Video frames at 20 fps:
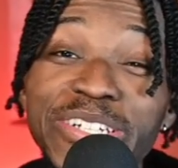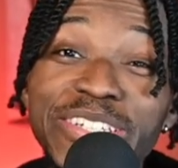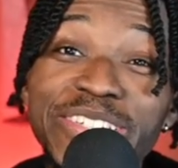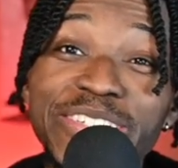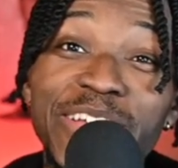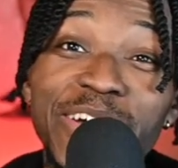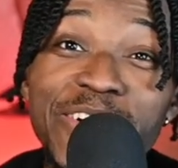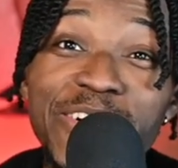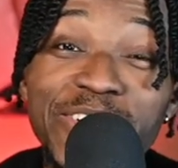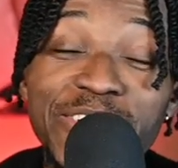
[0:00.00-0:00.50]

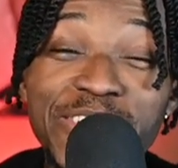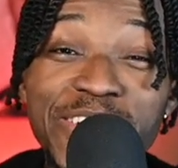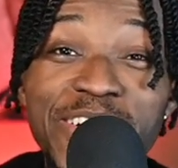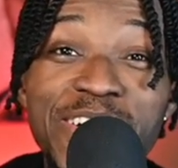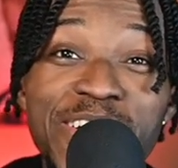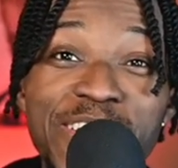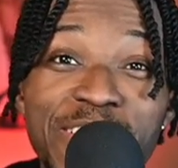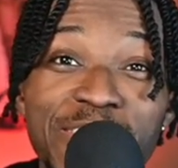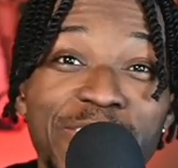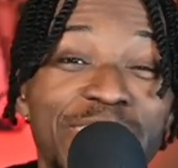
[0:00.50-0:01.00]
So
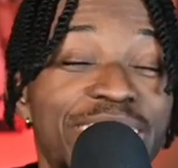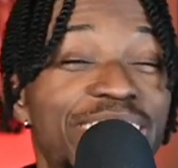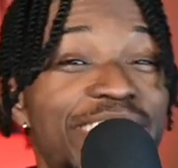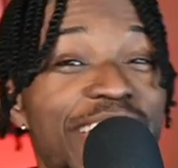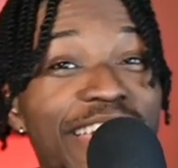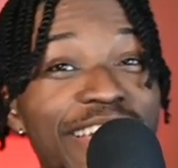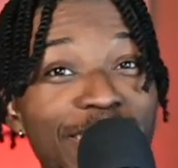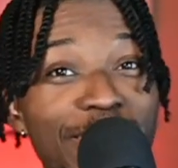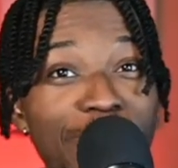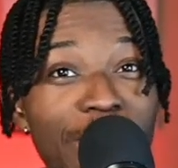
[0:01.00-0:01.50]
we
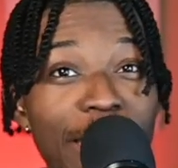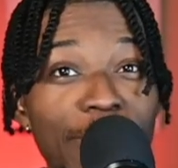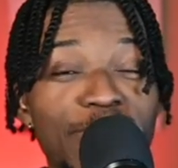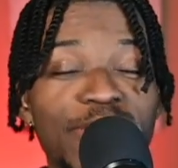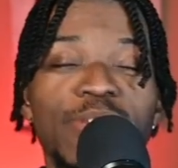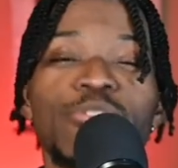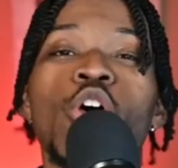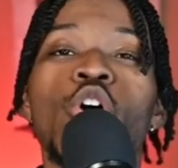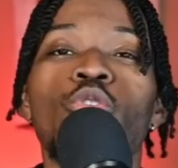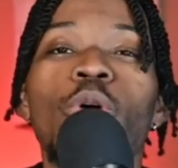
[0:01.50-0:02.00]
take the baby
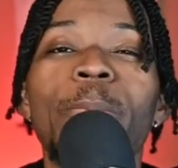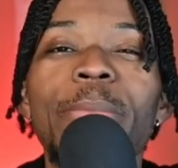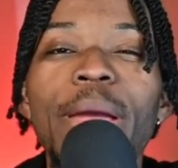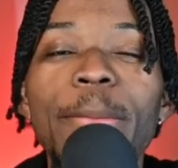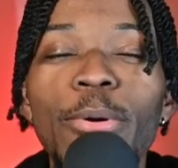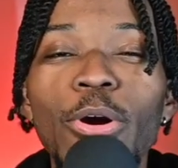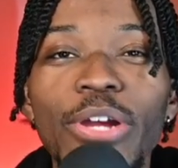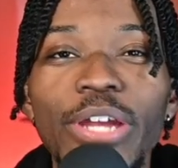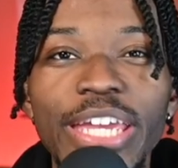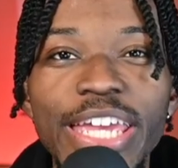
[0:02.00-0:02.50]
steps.
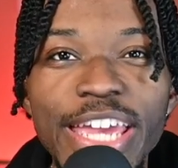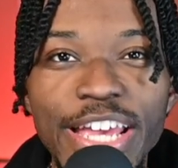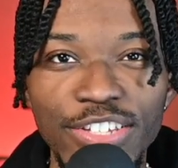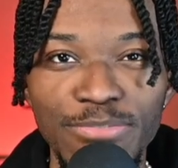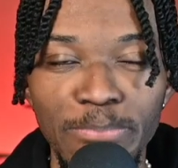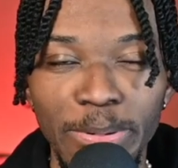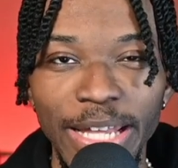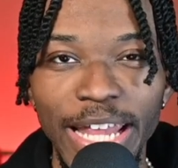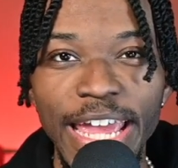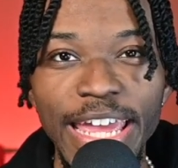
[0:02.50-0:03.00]
Remember, he has
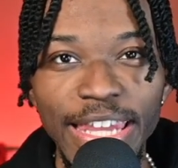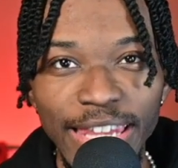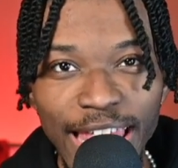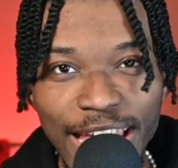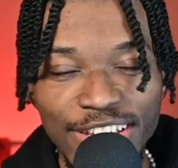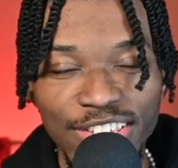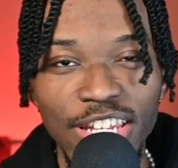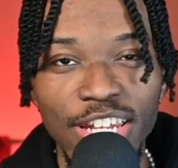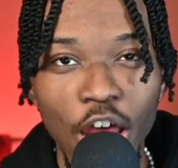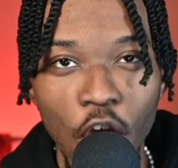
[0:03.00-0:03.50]
played
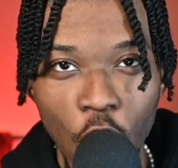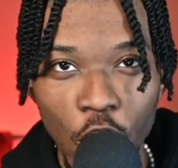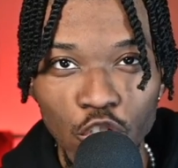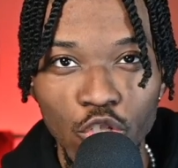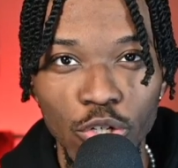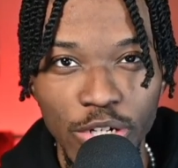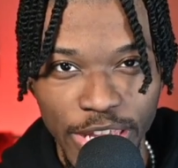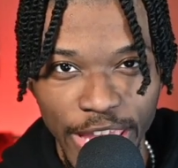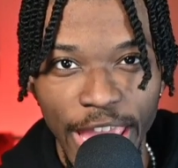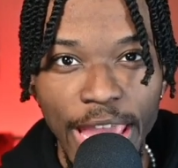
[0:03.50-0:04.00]
less than
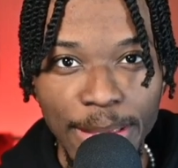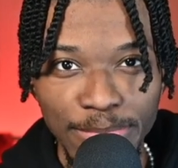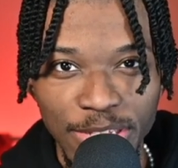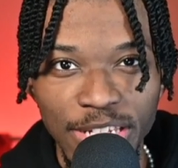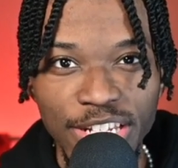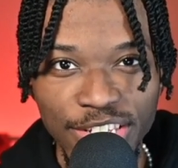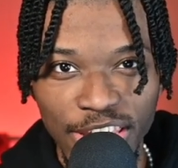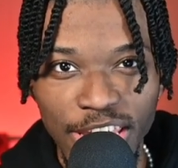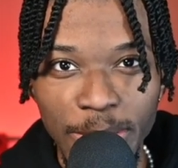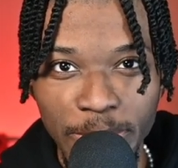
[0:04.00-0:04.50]
100 games in
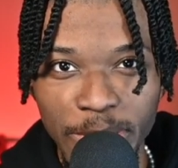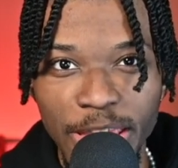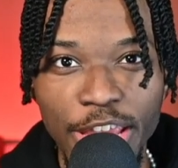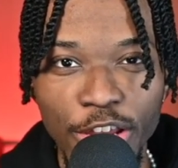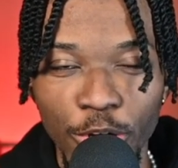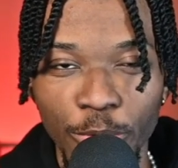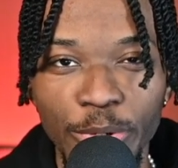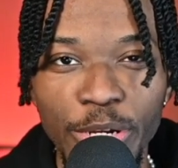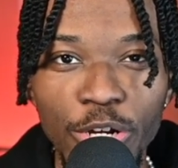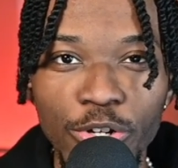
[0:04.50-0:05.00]
his NBA
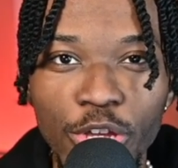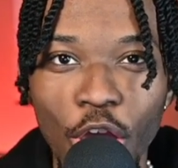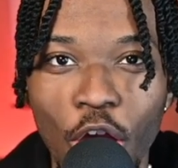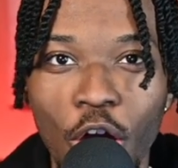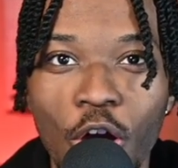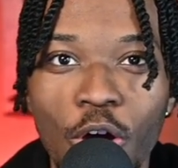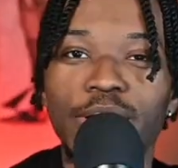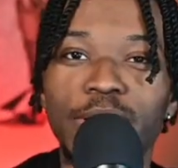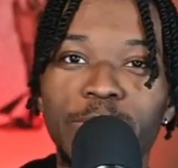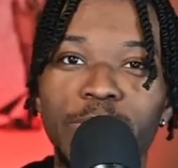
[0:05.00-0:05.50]
career,
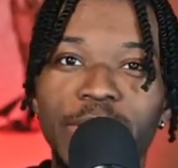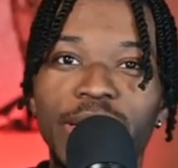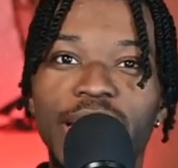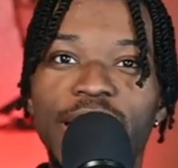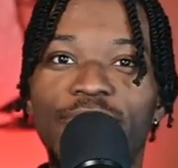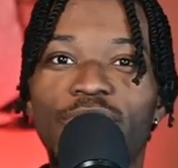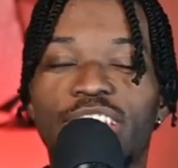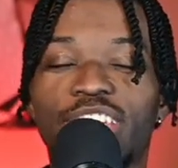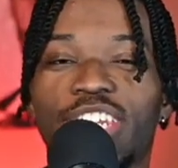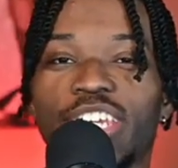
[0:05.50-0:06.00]
y'all.
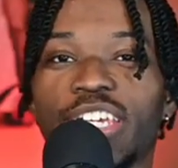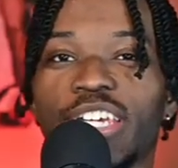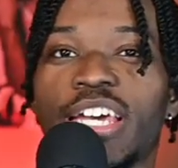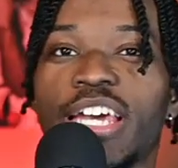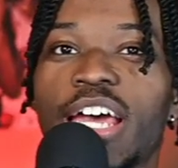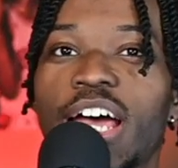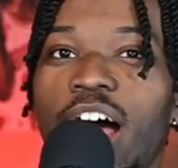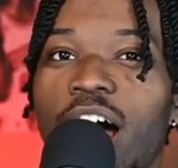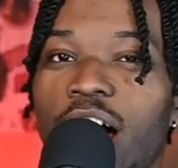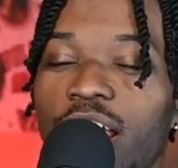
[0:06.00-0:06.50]
Believe it.
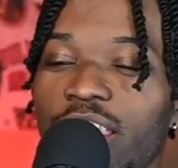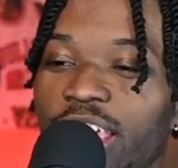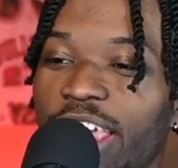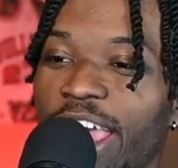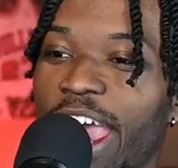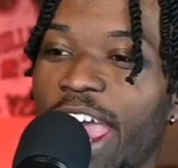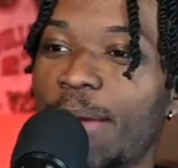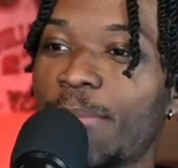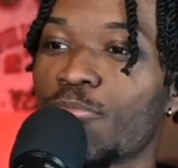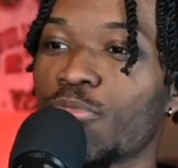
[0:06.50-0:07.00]
Uh, the
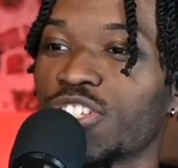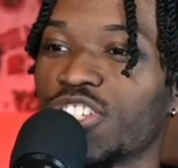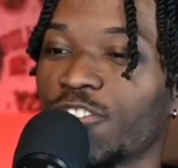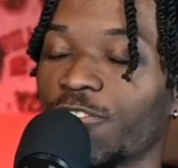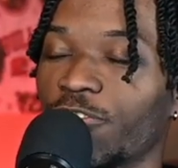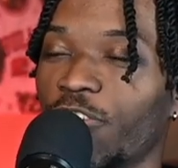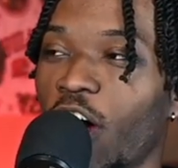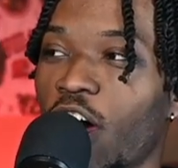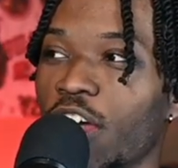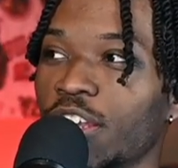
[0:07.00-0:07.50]
game was
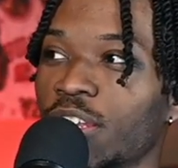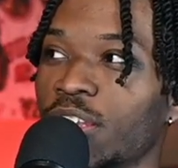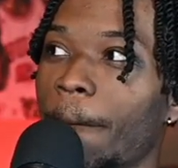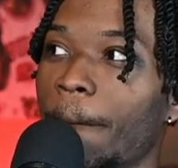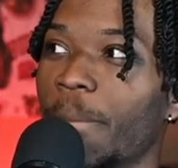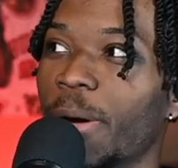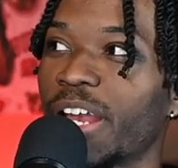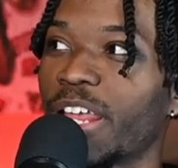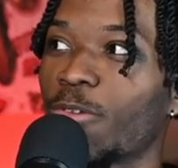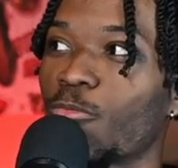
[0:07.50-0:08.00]
fun,
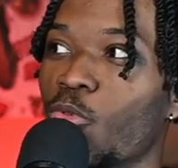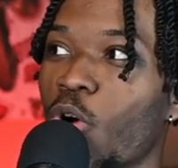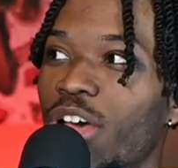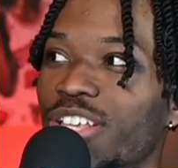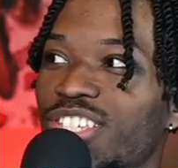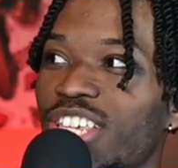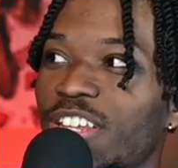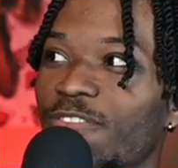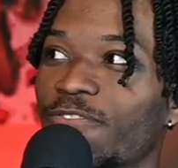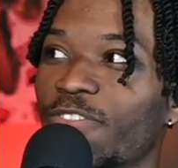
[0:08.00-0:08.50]
but it
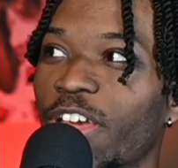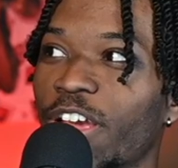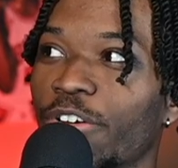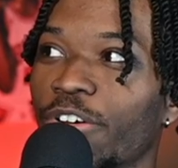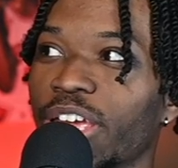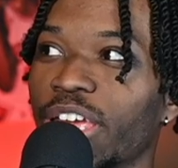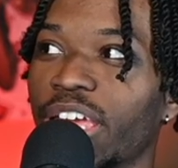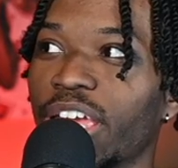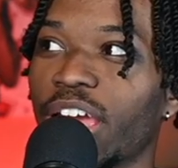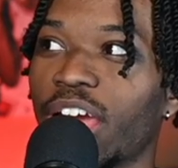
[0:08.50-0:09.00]
wasn't
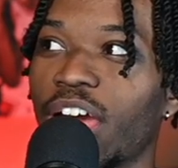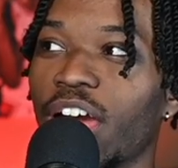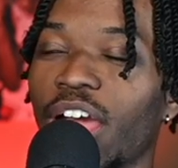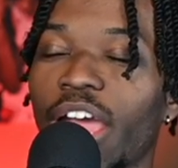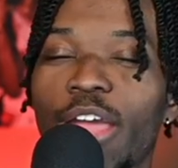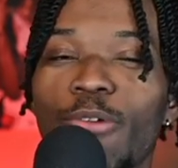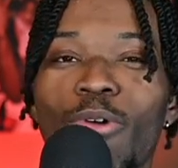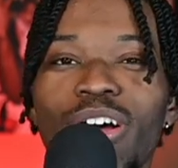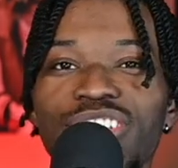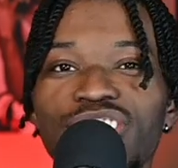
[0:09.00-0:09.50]
very. Uh,
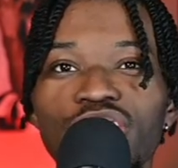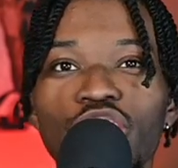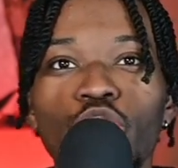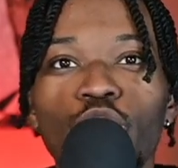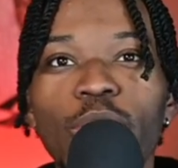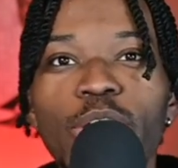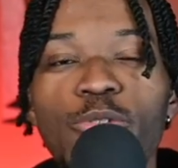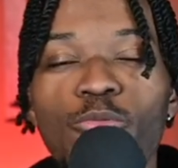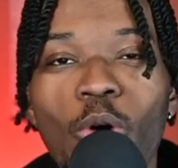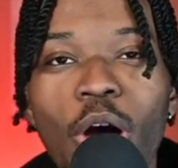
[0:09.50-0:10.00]
it wasn't a
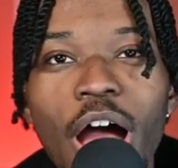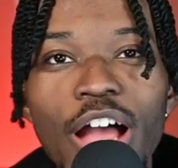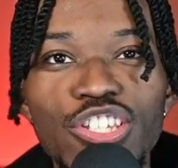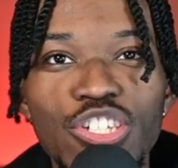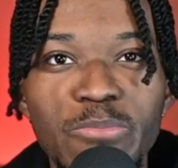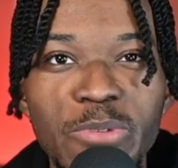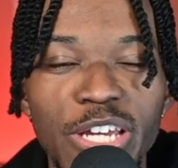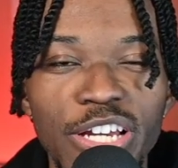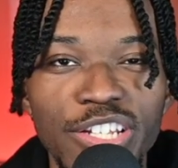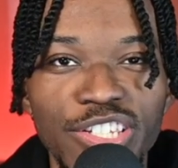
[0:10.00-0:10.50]
great
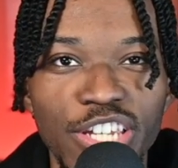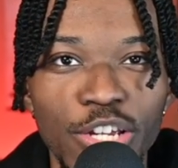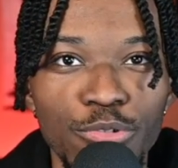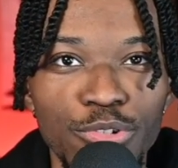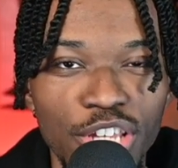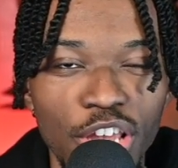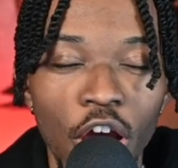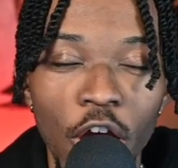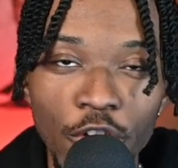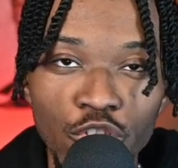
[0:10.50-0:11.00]
watch because there
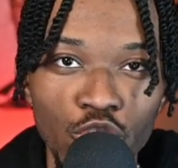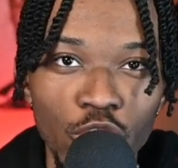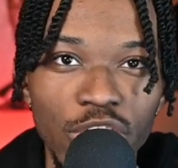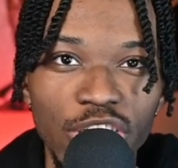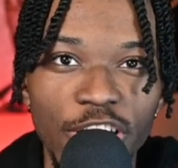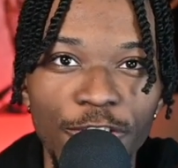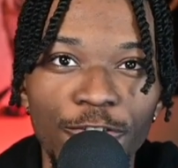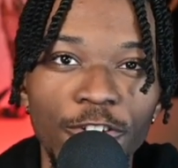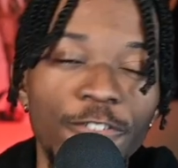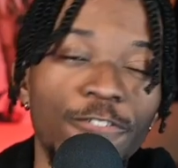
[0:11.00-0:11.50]
was a hundred
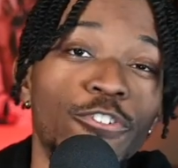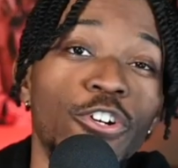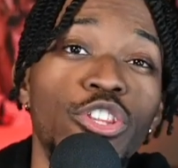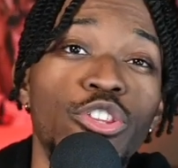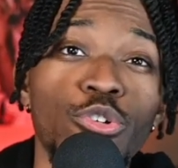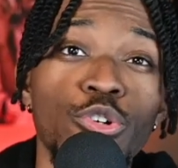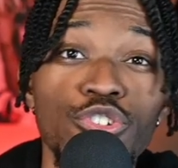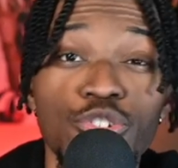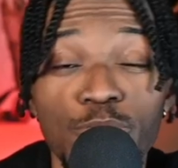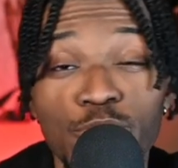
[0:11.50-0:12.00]
different free
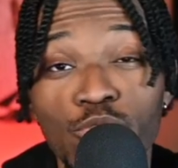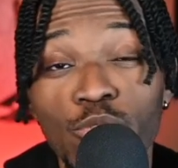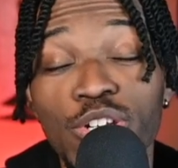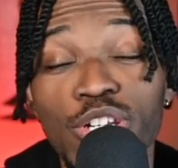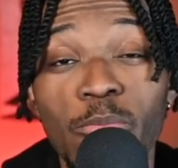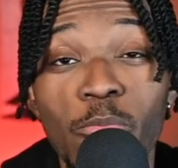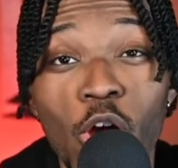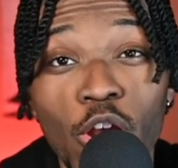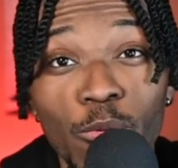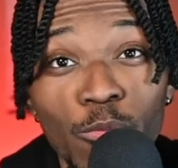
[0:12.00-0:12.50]
throws between
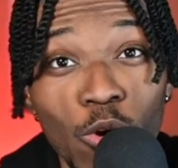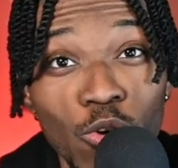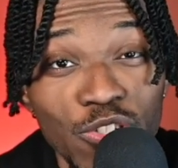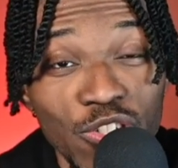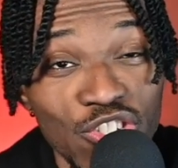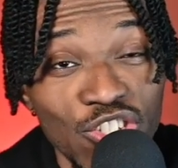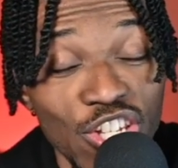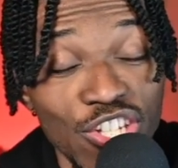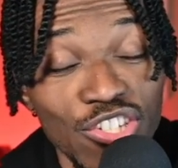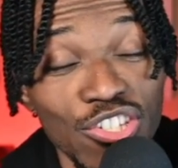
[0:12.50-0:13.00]
DeMar DeRozan
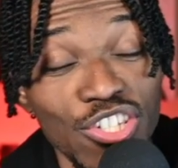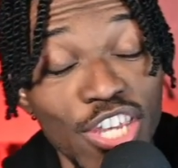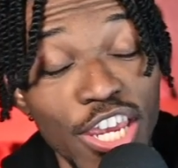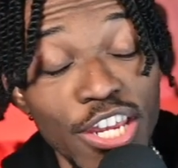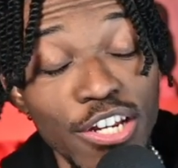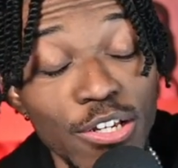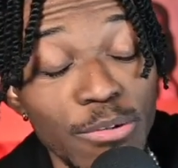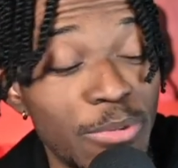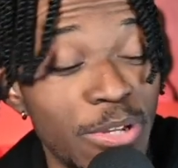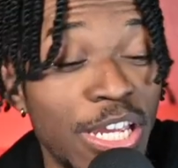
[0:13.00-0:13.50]
and Jayson
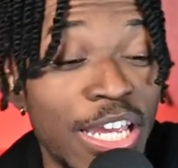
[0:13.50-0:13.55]
Tatum.